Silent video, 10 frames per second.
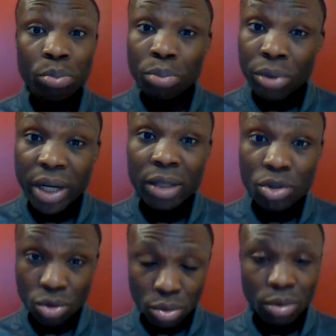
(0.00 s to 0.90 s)
break
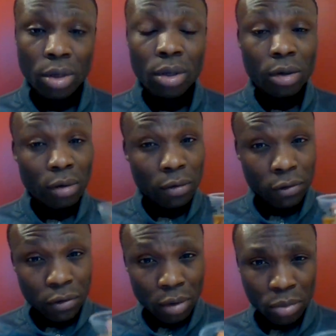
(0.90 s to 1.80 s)
through
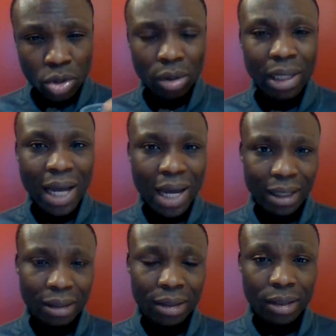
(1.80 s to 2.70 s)
from your lack.